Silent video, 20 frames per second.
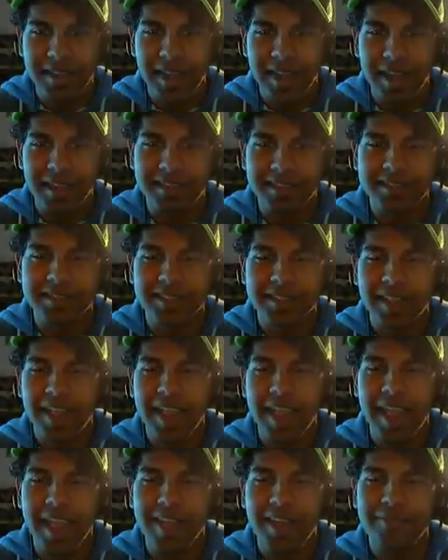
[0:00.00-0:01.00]
Yes.
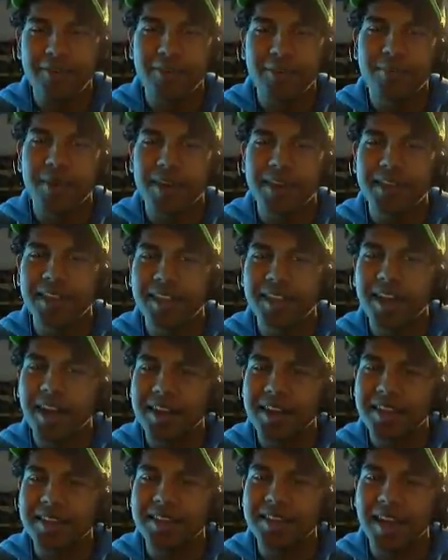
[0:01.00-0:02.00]
Everybody
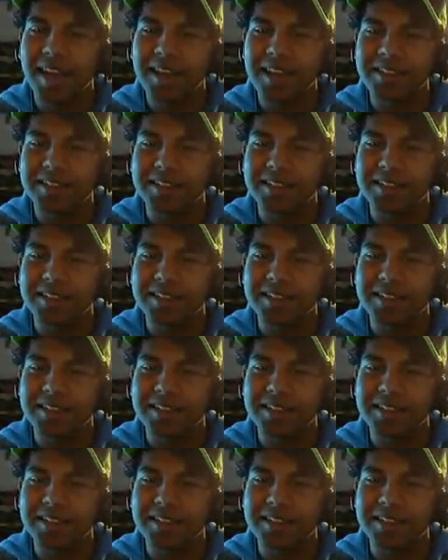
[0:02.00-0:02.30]
gotta die